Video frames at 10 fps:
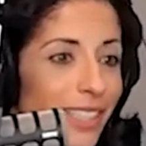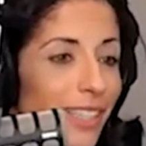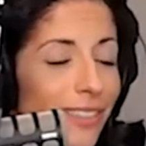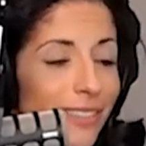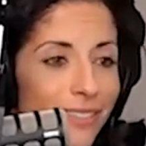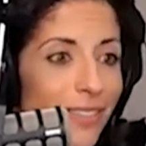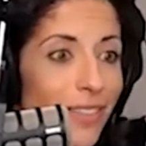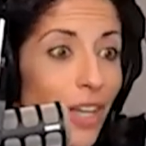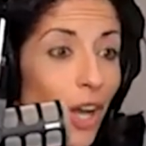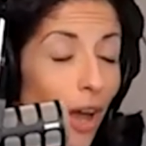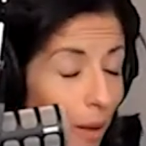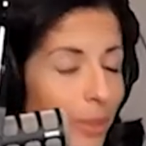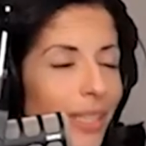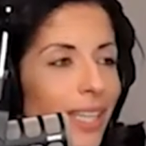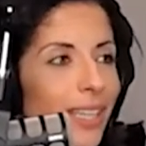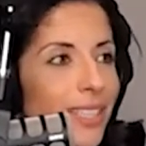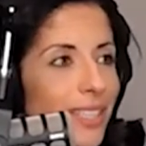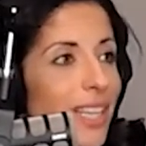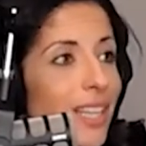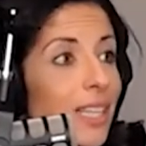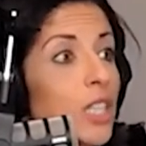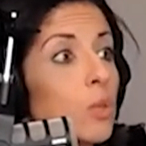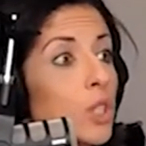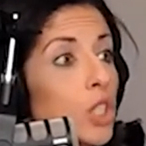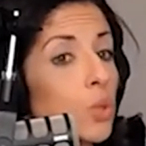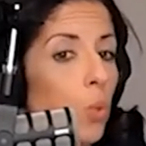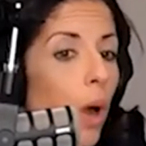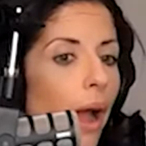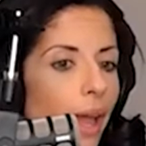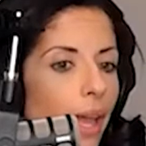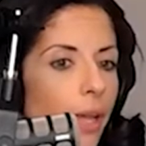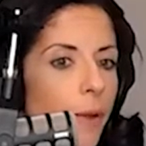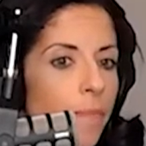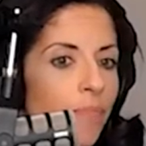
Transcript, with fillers: you know, humbling to say the least, which is why